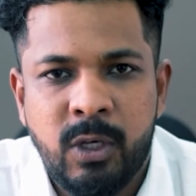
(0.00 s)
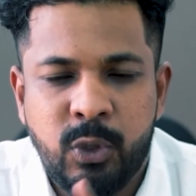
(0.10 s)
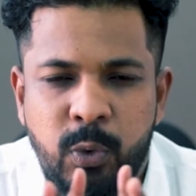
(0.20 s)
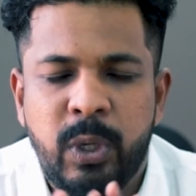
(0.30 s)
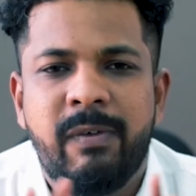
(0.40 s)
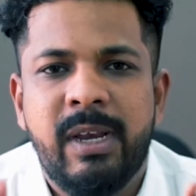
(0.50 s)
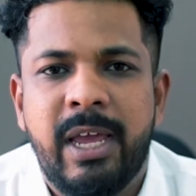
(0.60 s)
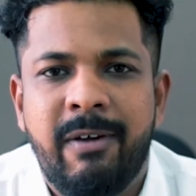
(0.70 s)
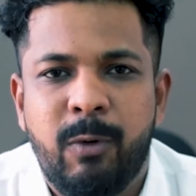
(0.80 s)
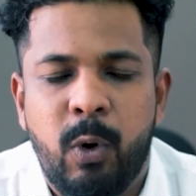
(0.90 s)
So to give an
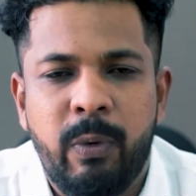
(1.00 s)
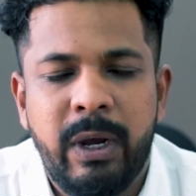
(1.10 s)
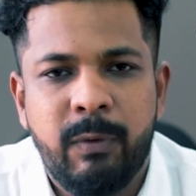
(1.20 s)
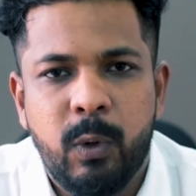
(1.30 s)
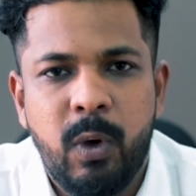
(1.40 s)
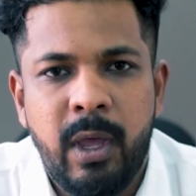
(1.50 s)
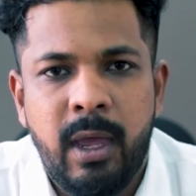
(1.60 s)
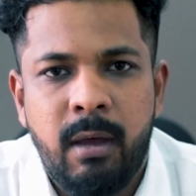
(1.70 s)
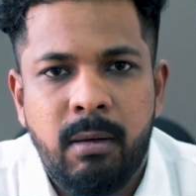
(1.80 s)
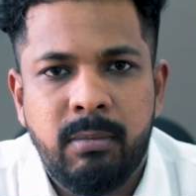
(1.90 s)
overview,
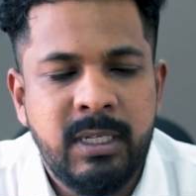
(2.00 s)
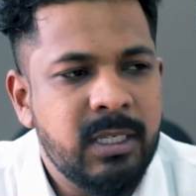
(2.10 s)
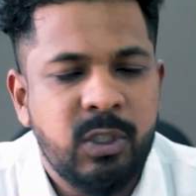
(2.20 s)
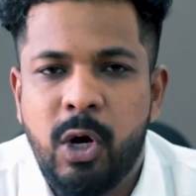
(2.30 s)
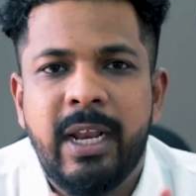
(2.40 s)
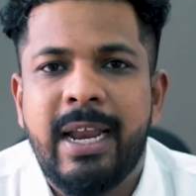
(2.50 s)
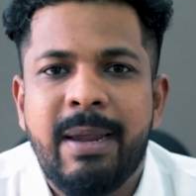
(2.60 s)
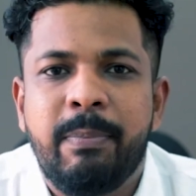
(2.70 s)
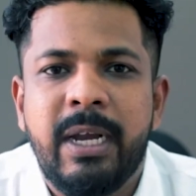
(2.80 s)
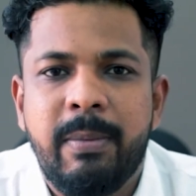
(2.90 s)
this is not an
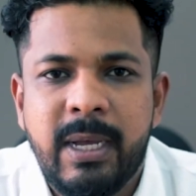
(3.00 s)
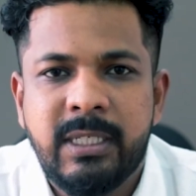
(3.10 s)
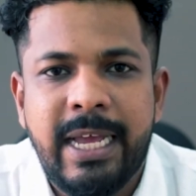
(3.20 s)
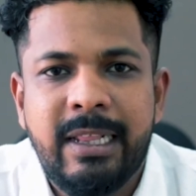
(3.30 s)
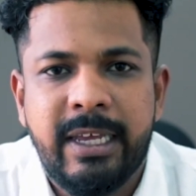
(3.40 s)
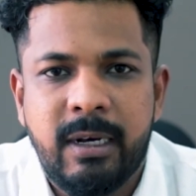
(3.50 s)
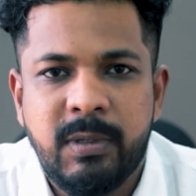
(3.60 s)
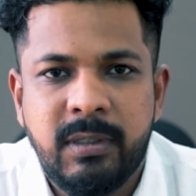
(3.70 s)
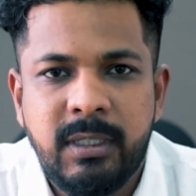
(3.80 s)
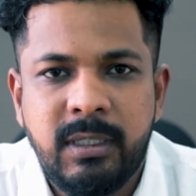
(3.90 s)
IPD based healthcare
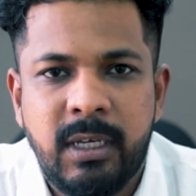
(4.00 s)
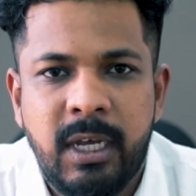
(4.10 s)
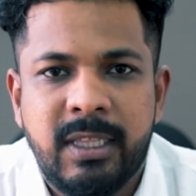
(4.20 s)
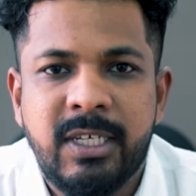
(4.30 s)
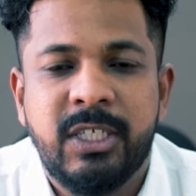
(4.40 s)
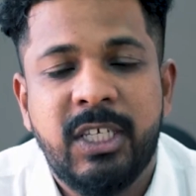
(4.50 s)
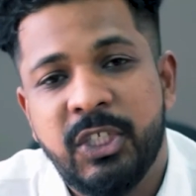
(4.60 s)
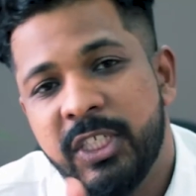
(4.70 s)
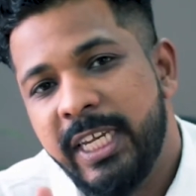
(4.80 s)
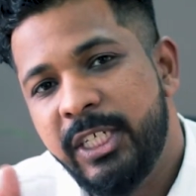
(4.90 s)
business, this is a
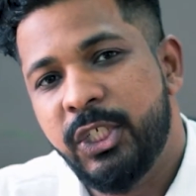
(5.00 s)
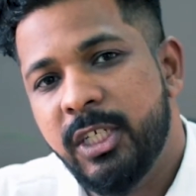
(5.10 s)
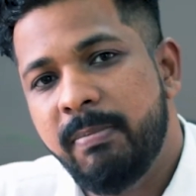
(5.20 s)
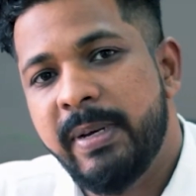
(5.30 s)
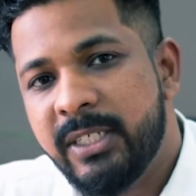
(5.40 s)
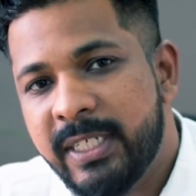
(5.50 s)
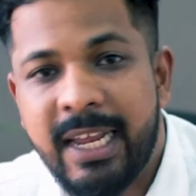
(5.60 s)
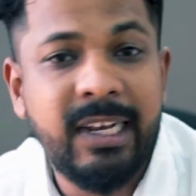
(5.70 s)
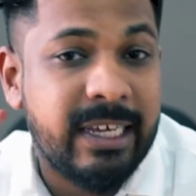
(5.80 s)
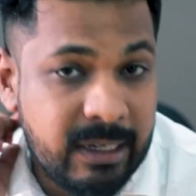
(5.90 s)
session based
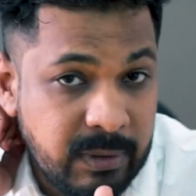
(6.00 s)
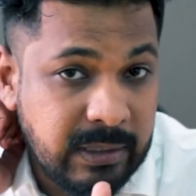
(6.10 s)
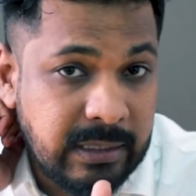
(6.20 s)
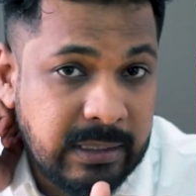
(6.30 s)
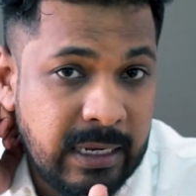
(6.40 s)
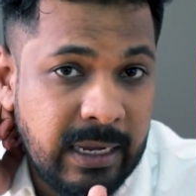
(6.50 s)
healthcare business,